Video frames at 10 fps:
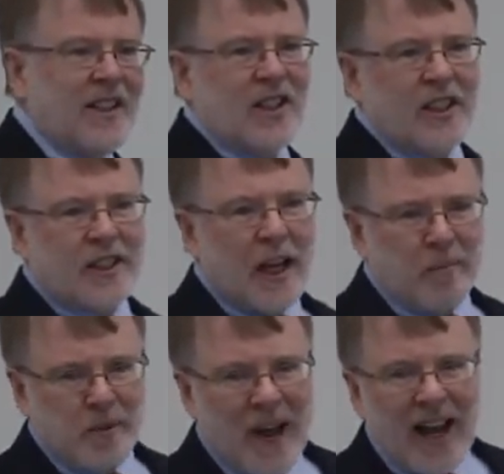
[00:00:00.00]

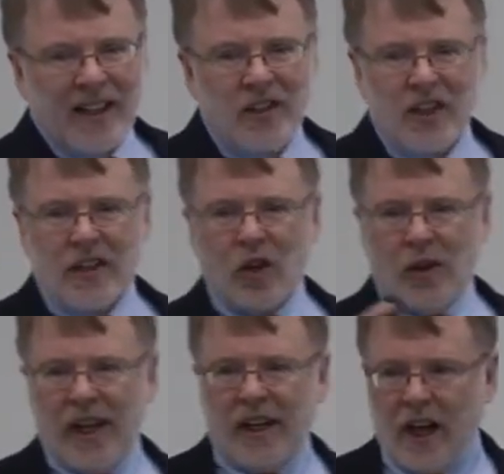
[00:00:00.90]
steps back and says,
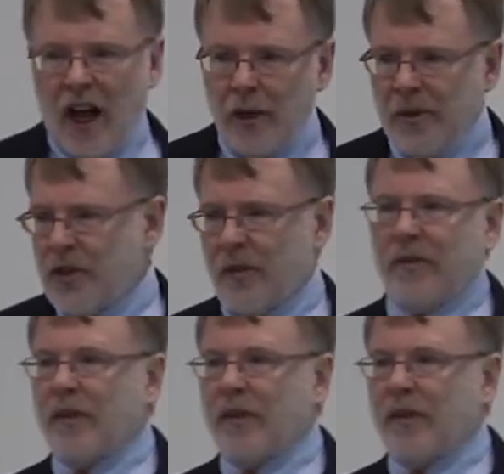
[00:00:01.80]
okay, economists